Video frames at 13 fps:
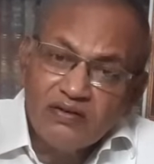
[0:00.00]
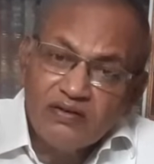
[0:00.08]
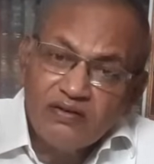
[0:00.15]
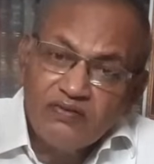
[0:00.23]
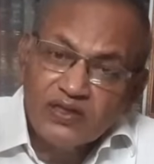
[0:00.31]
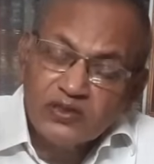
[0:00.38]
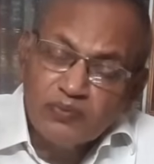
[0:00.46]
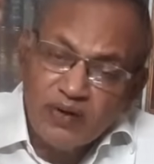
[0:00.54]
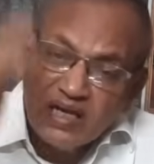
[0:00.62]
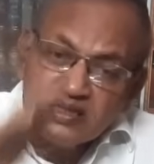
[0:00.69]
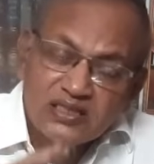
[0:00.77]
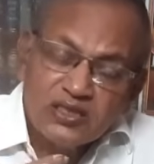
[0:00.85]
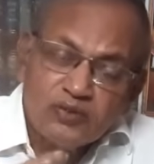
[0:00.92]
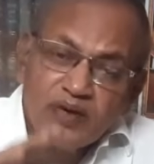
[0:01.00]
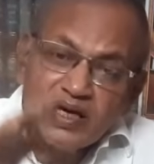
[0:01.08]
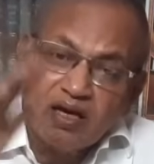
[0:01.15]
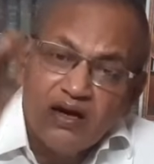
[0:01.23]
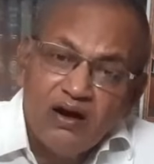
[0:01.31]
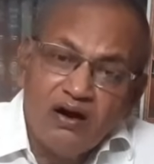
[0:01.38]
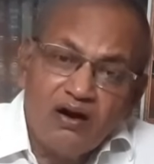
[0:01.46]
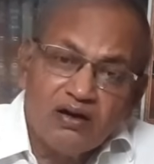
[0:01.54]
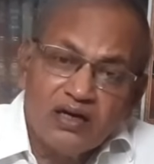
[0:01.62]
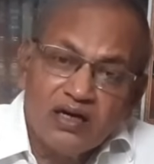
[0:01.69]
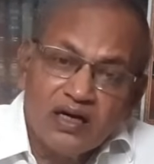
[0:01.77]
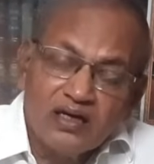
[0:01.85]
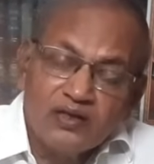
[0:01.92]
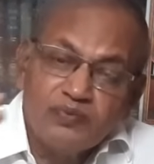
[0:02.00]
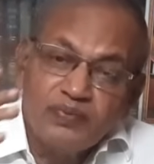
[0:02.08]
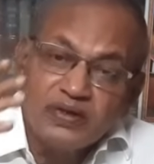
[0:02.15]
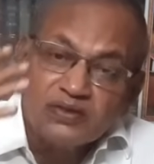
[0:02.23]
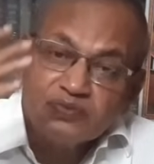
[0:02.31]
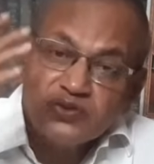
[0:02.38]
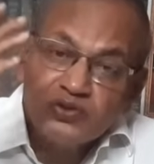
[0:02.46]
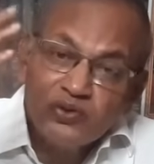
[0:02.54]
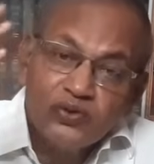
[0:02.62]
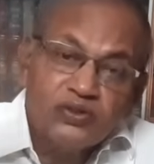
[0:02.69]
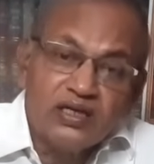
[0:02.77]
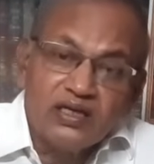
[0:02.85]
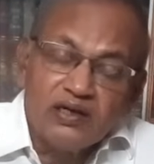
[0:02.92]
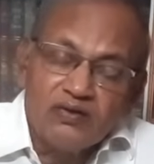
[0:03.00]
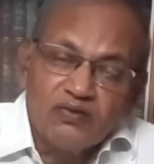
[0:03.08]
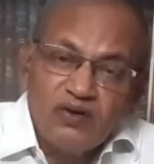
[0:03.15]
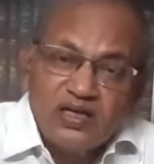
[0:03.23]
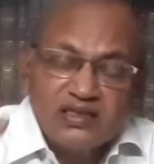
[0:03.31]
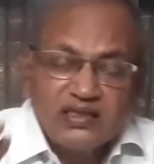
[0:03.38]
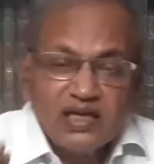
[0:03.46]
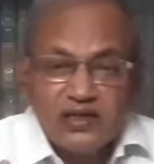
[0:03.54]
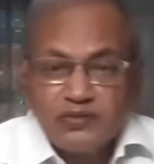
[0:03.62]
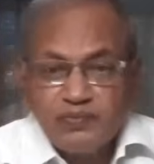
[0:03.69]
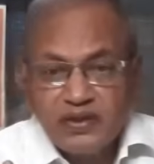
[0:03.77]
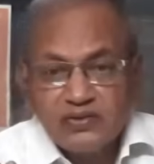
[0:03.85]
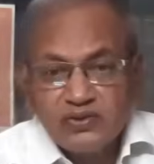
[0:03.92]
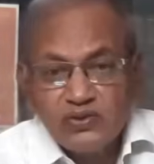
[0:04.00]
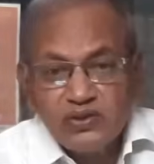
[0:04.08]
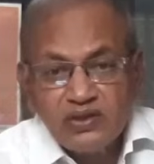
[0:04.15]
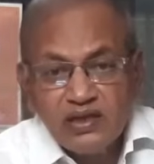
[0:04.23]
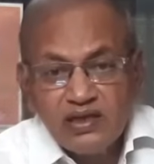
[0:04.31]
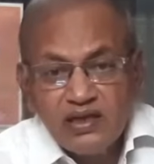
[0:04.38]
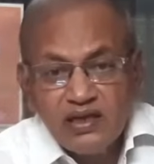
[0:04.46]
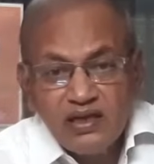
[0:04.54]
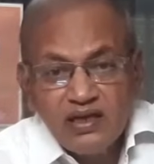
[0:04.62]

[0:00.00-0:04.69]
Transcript: was blessed by God, Arutperunjothi. What is Arutperunjothi?